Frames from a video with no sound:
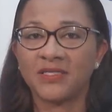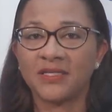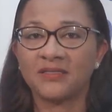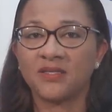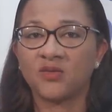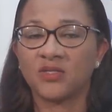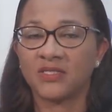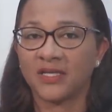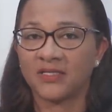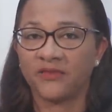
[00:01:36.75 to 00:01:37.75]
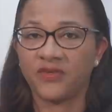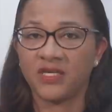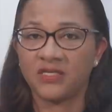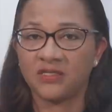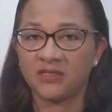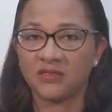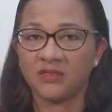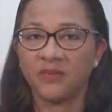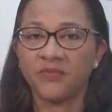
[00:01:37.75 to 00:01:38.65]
test the contacts of cases.